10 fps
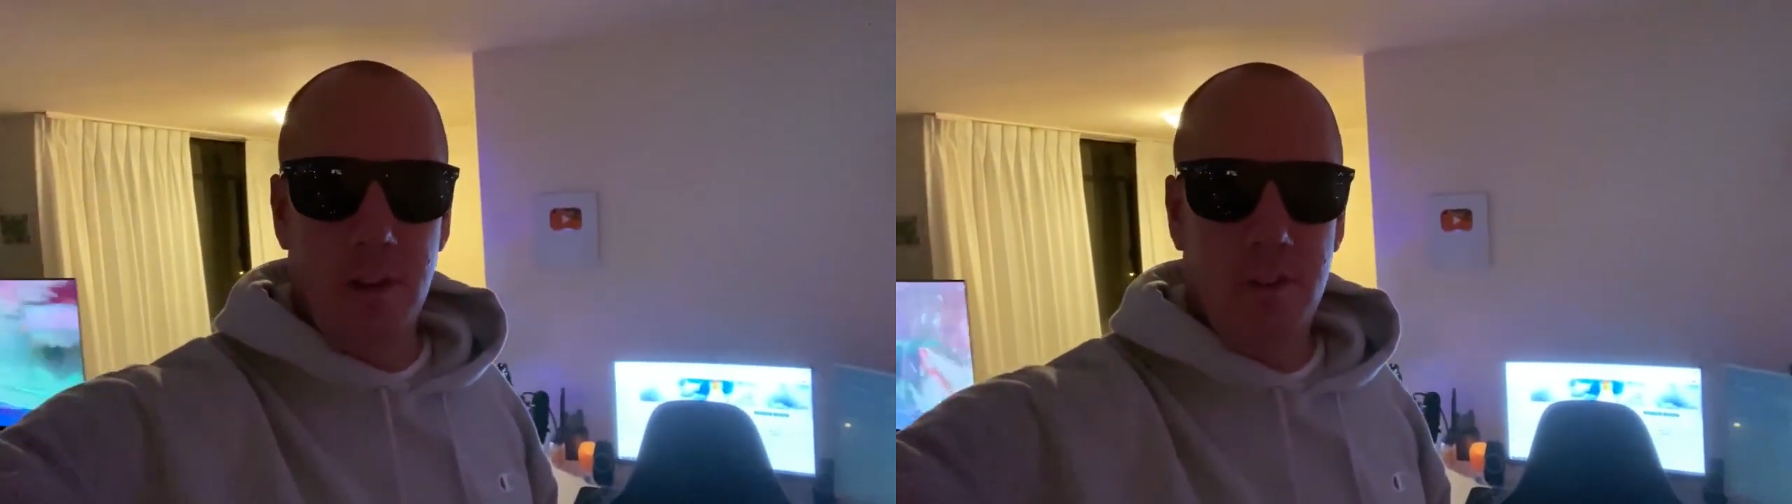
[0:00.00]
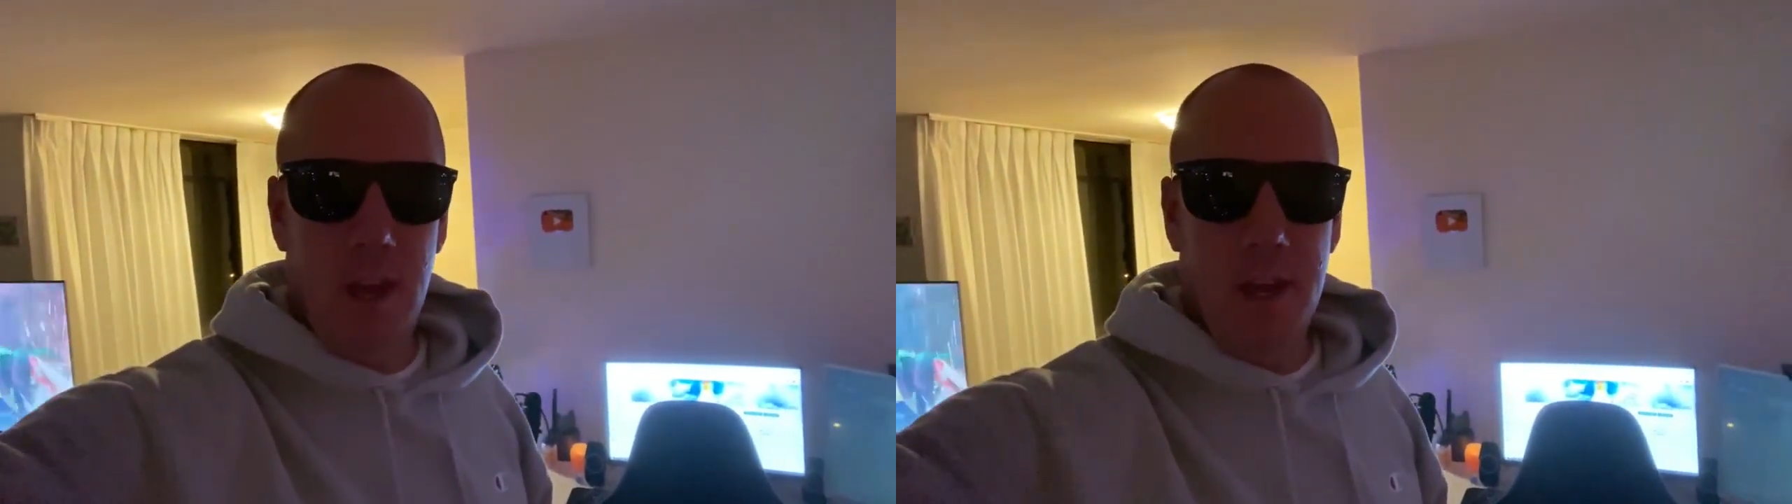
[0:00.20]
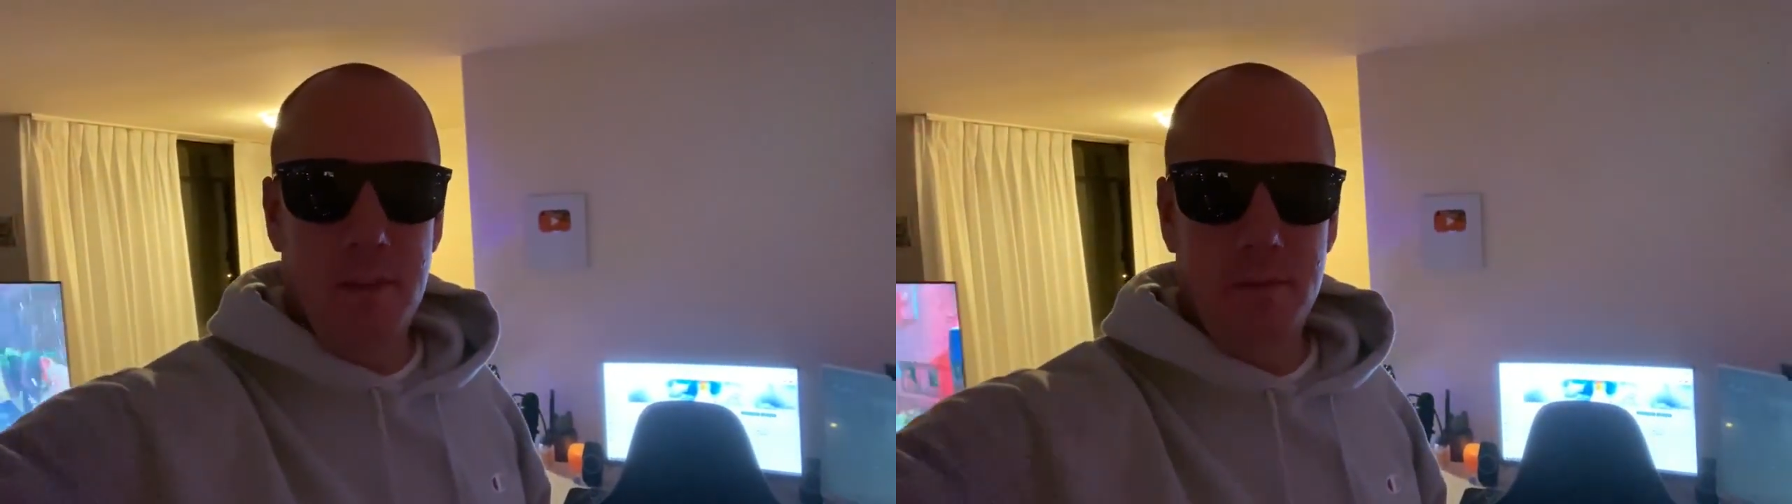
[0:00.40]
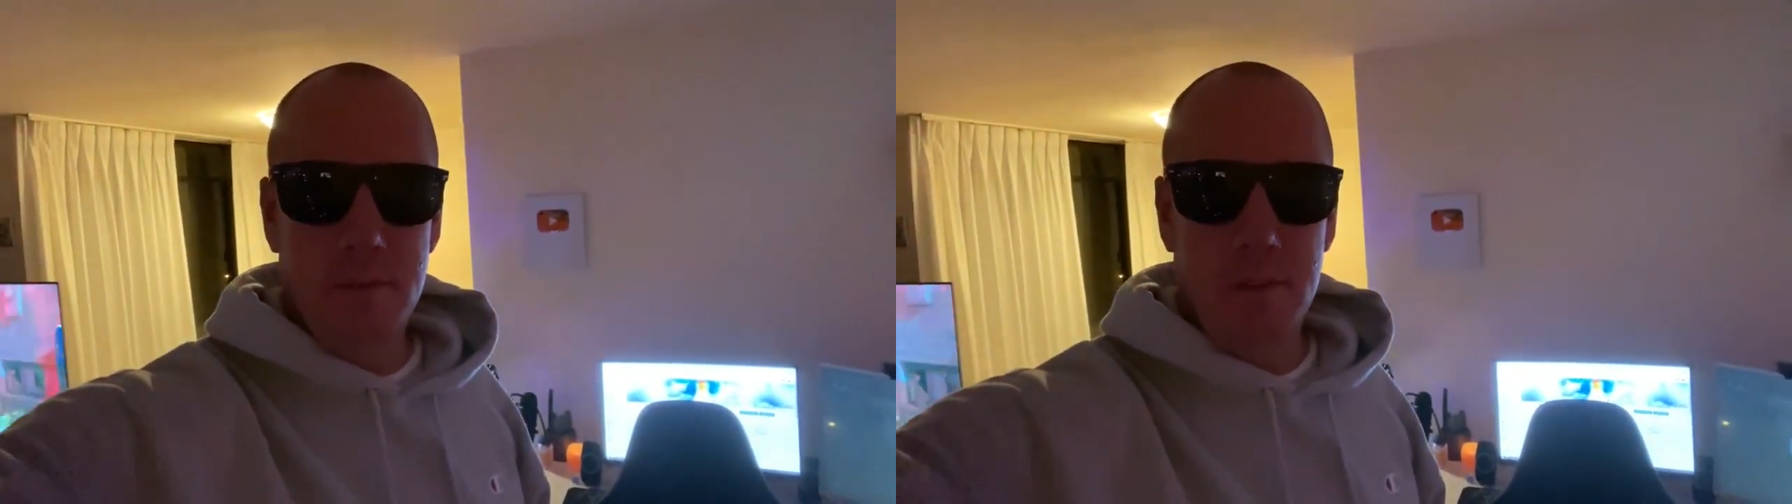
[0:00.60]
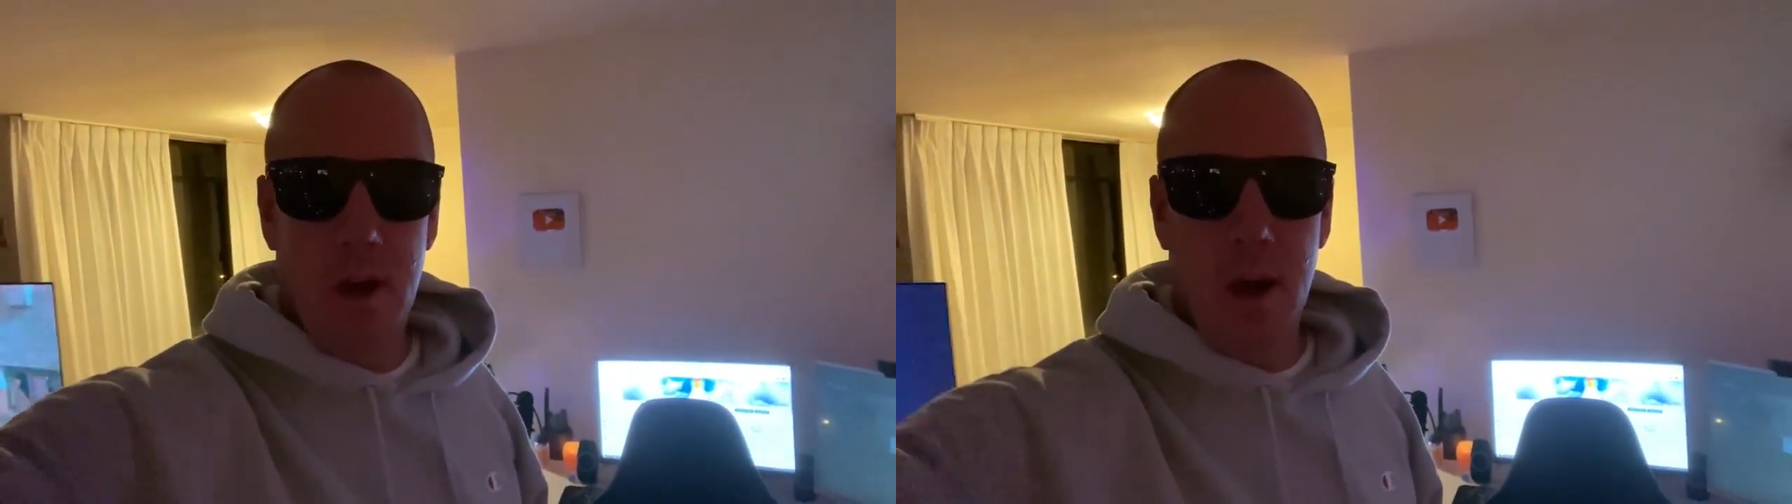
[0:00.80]
to say.
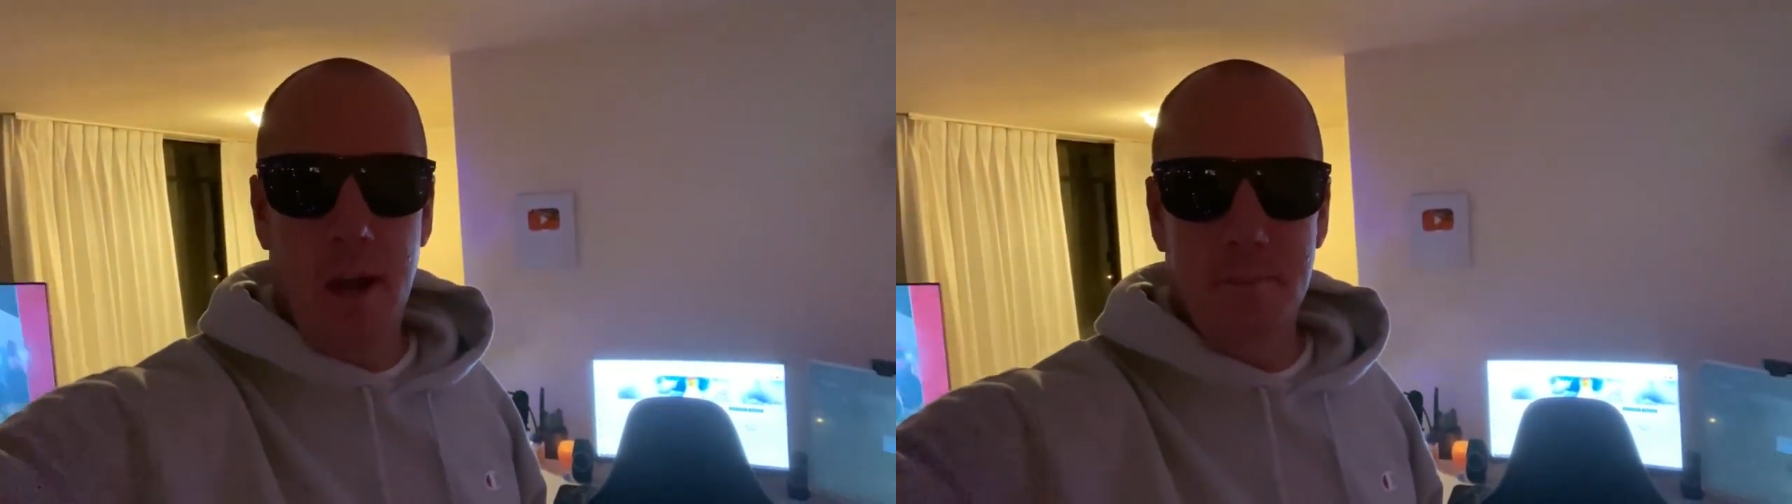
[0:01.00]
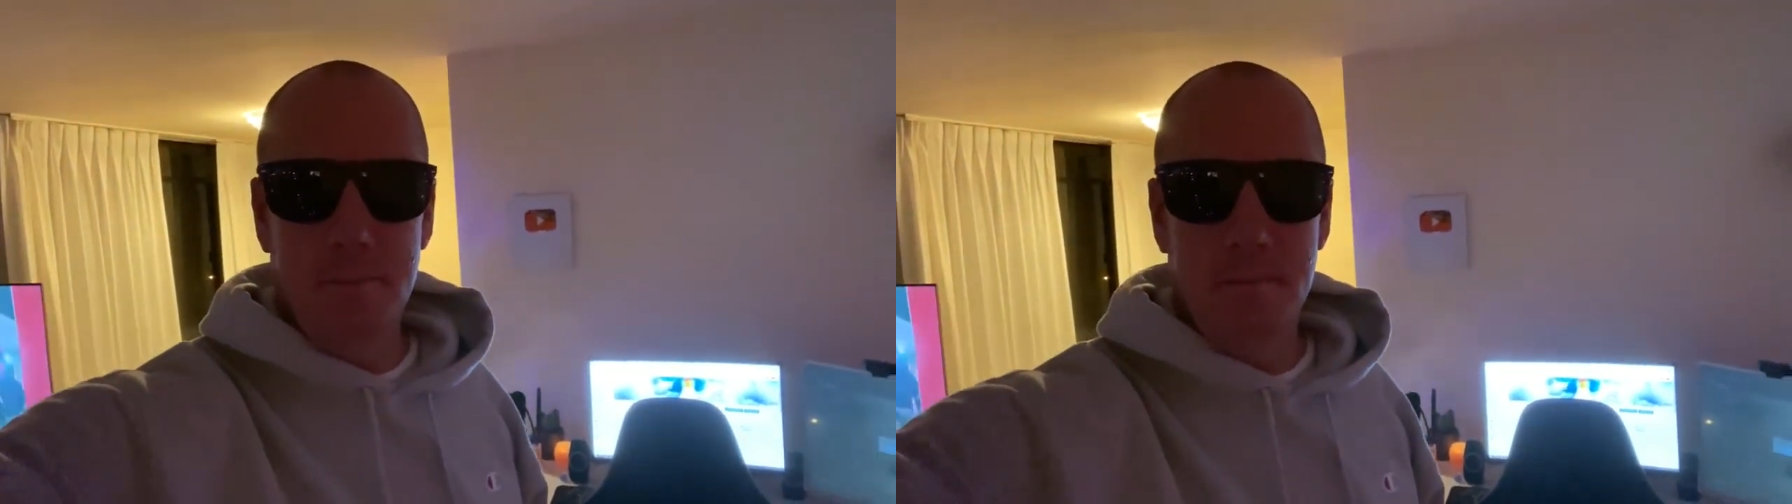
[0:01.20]
All right.